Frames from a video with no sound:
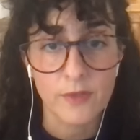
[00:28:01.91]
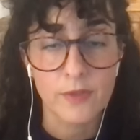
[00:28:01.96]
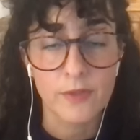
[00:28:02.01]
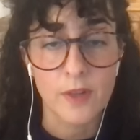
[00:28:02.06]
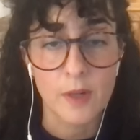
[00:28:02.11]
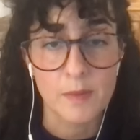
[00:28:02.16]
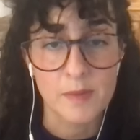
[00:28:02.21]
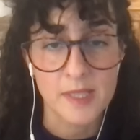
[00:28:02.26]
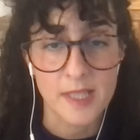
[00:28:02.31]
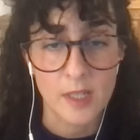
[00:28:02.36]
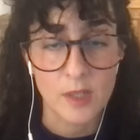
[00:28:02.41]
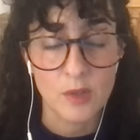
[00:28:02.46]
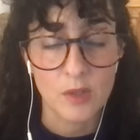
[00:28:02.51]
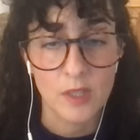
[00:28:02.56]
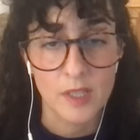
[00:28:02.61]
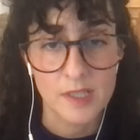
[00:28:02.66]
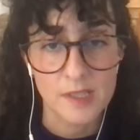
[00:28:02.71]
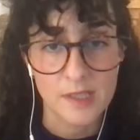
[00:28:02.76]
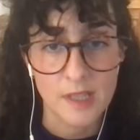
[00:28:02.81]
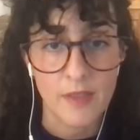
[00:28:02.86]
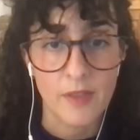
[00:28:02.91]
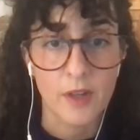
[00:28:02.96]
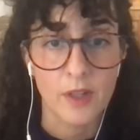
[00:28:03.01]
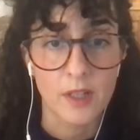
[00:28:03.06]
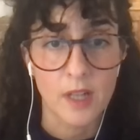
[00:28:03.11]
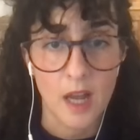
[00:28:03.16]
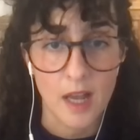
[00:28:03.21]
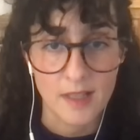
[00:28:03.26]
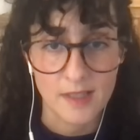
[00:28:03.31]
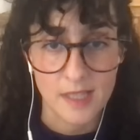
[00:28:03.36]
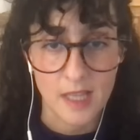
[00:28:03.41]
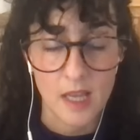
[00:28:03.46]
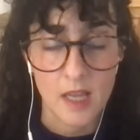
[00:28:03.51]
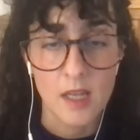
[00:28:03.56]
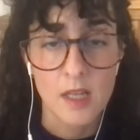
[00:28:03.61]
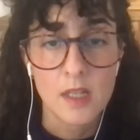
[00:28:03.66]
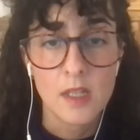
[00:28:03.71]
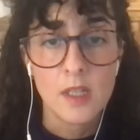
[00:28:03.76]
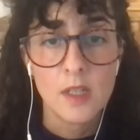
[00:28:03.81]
from central and southern Gaza